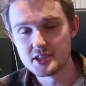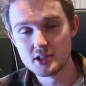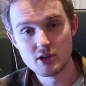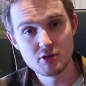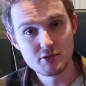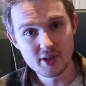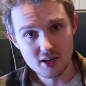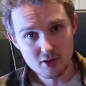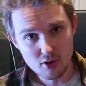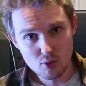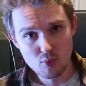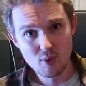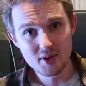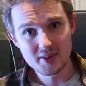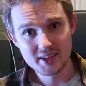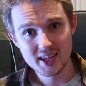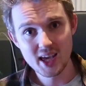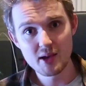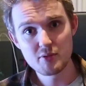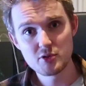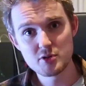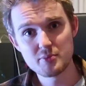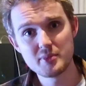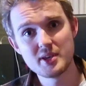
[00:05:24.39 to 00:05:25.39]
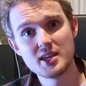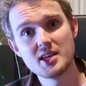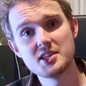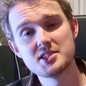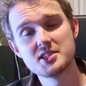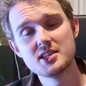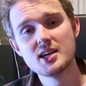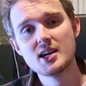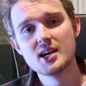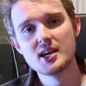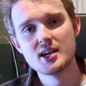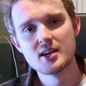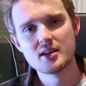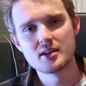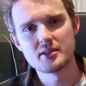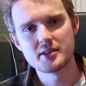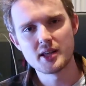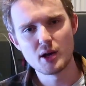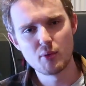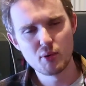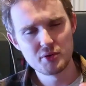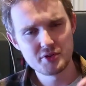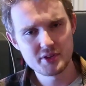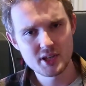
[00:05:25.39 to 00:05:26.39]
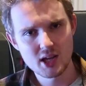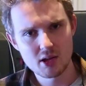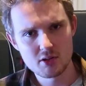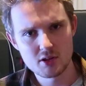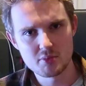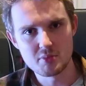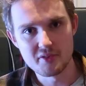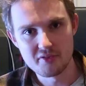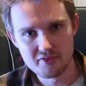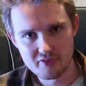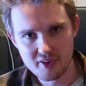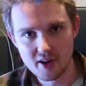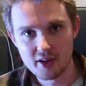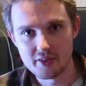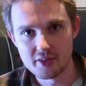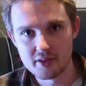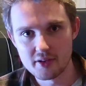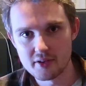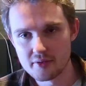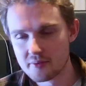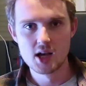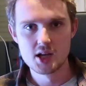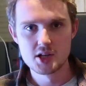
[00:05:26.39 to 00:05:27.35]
No, they don't want the game to be easy, they want the game to be fun.